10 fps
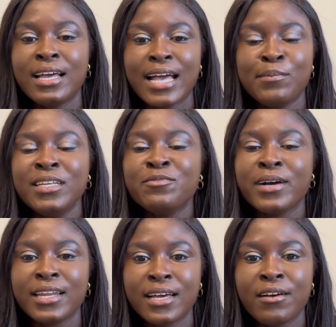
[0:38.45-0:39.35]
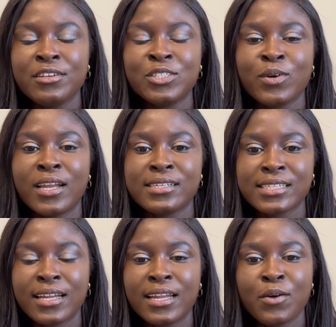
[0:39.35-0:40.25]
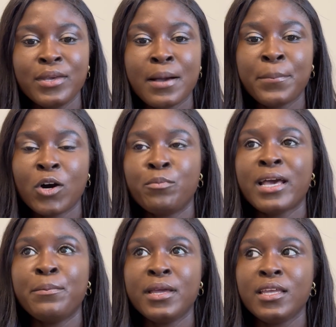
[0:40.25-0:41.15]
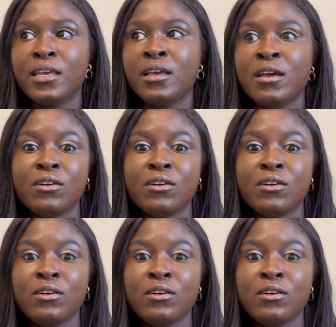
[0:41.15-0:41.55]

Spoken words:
I believe by now you should understand that we are bound by many